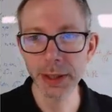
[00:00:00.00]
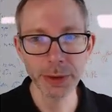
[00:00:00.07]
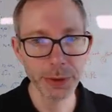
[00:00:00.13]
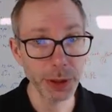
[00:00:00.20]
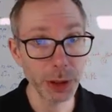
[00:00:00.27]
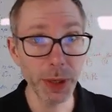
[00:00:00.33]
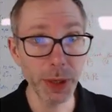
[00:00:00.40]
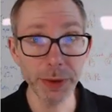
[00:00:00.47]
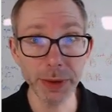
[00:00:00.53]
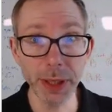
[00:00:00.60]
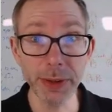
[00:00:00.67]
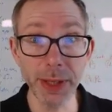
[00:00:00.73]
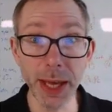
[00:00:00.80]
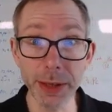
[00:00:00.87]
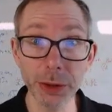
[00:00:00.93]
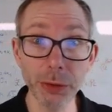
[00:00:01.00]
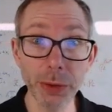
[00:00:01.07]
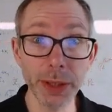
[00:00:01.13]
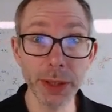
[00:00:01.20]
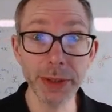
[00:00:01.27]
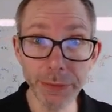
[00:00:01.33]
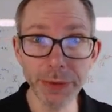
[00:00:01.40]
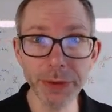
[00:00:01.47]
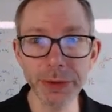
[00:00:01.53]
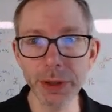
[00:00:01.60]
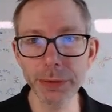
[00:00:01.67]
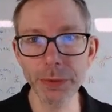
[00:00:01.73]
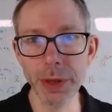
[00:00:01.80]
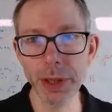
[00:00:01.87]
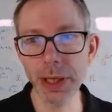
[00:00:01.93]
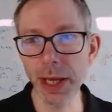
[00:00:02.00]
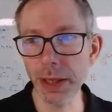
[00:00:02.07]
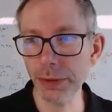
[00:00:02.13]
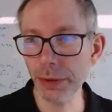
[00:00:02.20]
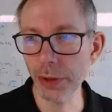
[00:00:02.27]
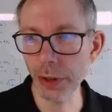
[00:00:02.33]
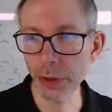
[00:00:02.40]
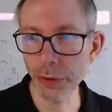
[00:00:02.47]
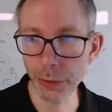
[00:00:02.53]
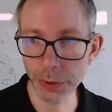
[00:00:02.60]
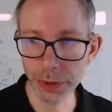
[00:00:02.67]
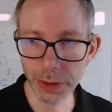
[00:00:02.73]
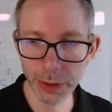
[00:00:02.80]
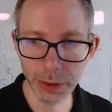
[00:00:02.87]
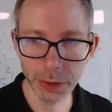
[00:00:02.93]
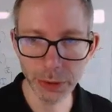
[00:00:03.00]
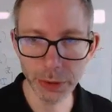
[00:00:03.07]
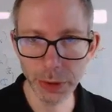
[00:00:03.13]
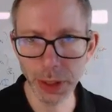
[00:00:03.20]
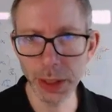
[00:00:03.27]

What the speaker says: The US has had a trade deficit for the last 30 years.